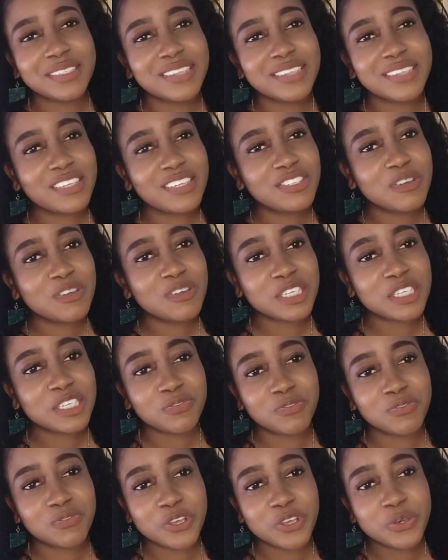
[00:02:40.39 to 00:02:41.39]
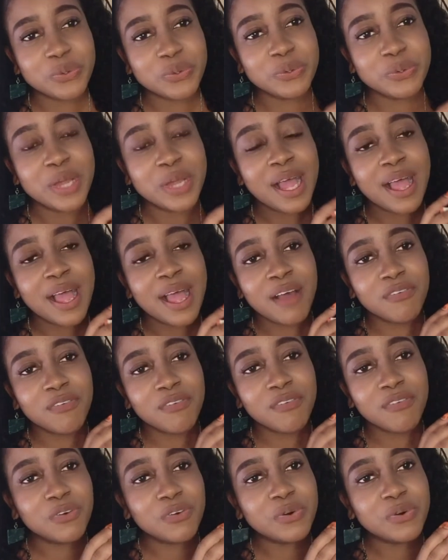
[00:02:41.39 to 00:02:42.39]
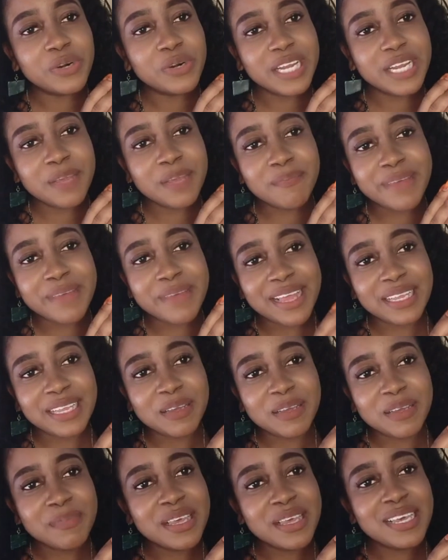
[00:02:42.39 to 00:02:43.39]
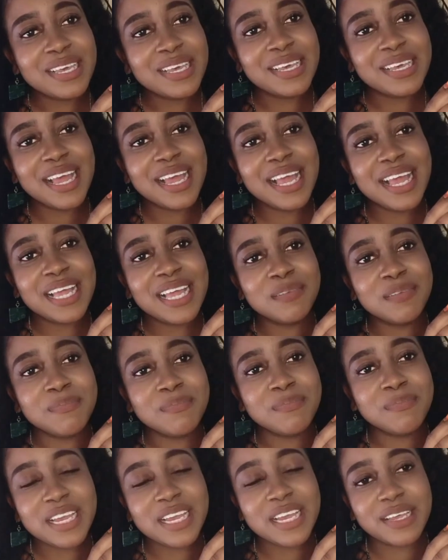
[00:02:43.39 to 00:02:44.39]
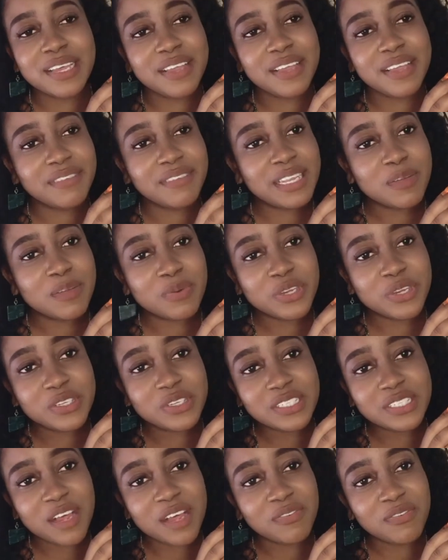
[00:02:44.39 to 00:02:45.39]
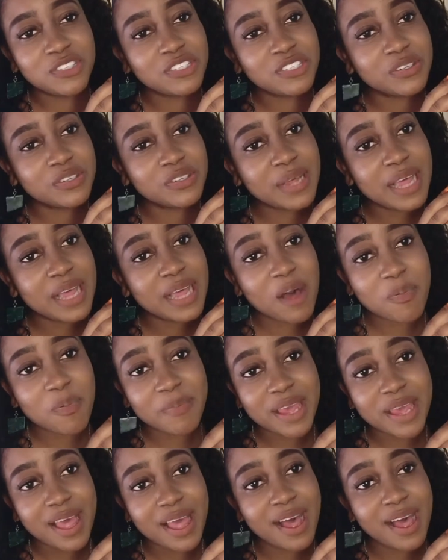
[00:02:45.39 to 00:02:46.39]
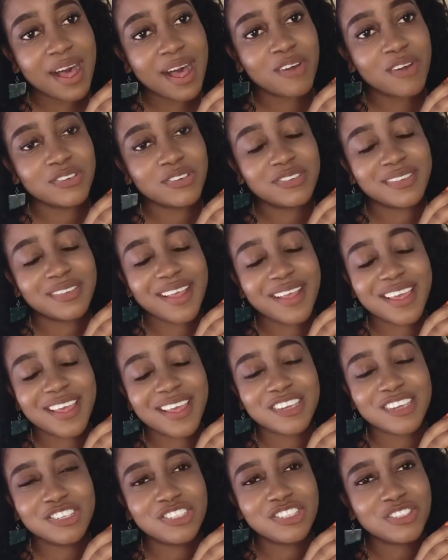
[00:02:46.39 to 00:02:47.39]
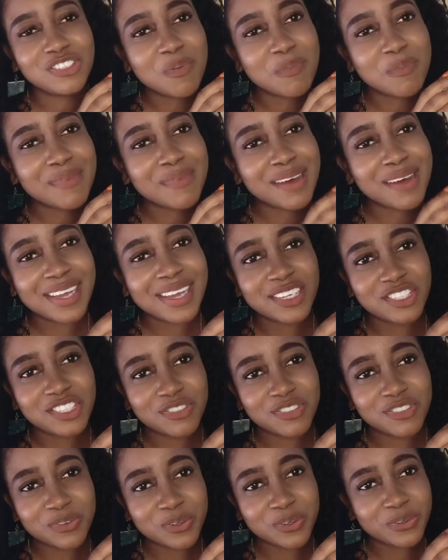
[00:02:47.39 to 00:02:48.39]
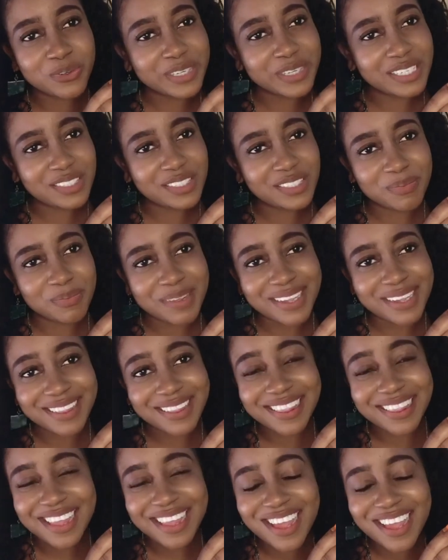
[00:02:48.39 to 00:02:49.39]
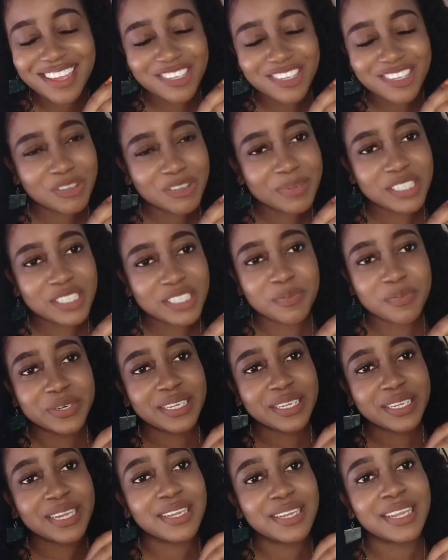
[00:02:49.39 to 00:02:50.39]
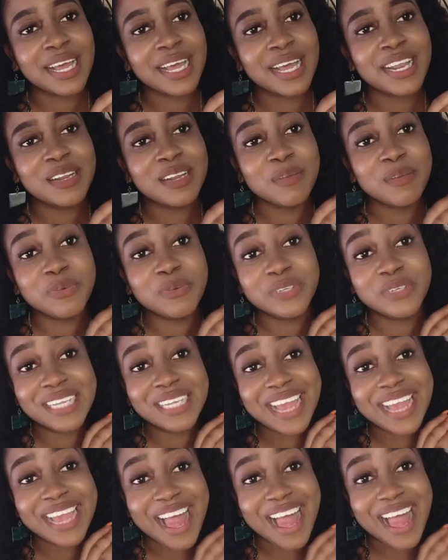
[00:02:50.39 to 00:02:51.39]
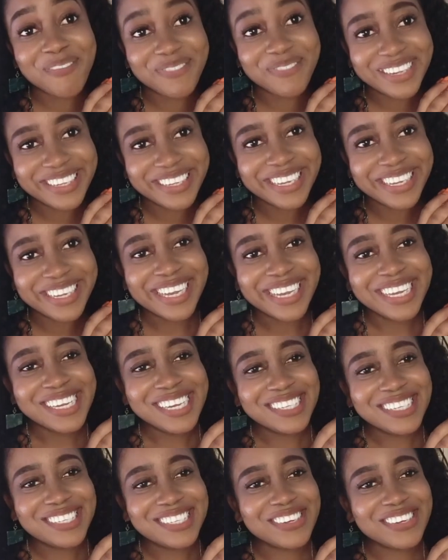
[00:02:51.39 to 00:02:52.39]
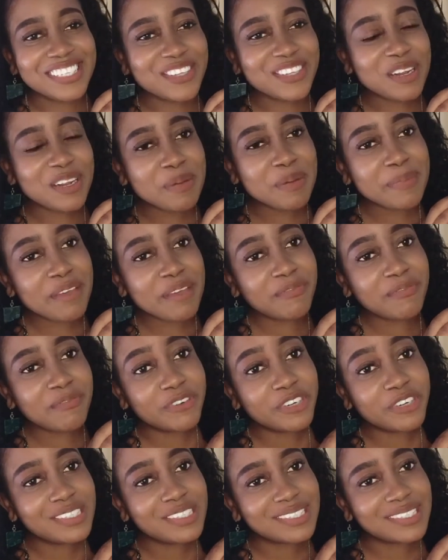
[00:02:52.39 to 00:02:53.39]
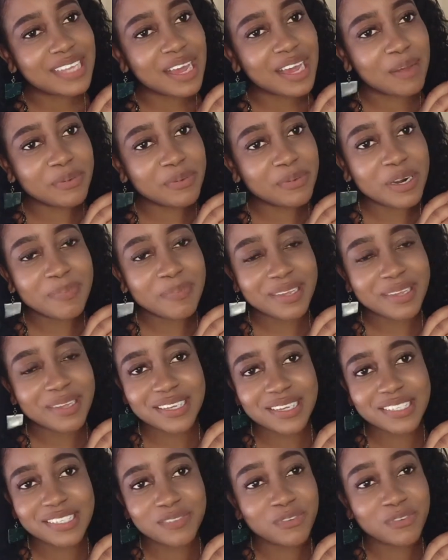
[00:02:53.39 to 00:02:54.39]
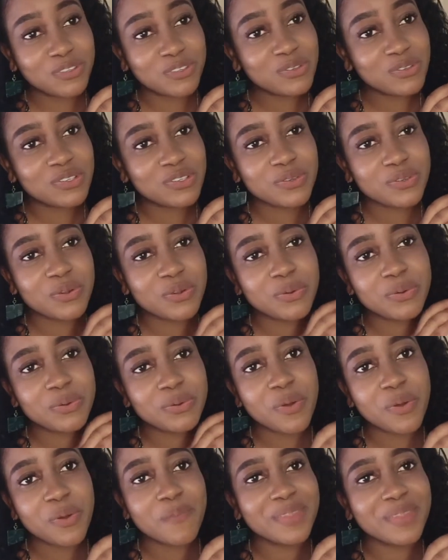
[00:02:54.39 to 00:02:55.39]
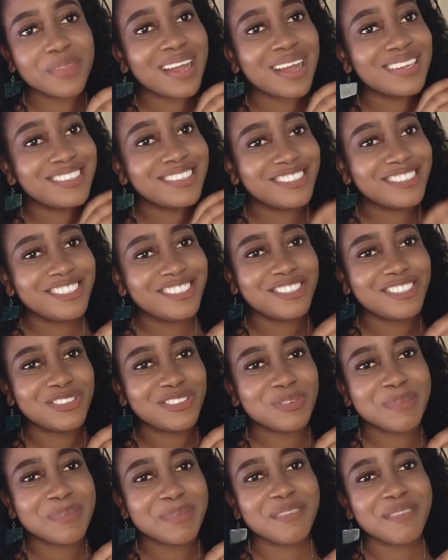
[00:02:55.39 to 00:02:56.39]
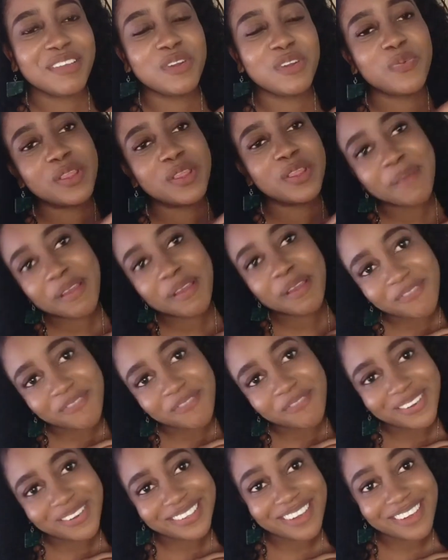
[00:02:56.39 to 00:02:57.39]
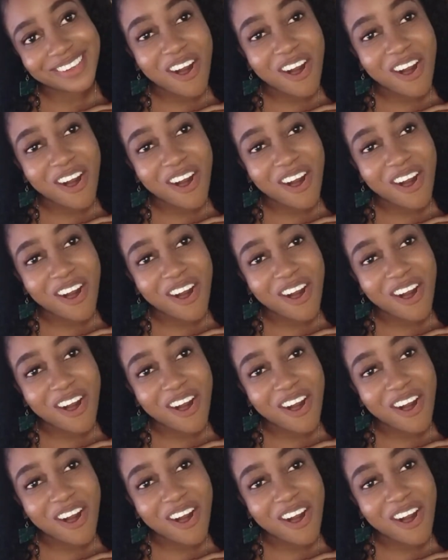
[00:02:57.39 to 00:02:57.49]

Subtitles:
Thank you so much for you for emailing me and make available yourself to help me out. Thank you so much for reach me. Thank you so much. I'm really glad and I'm really happy. So it's gonna be my first camera, because for those who don't know, I used to do my video with my phone.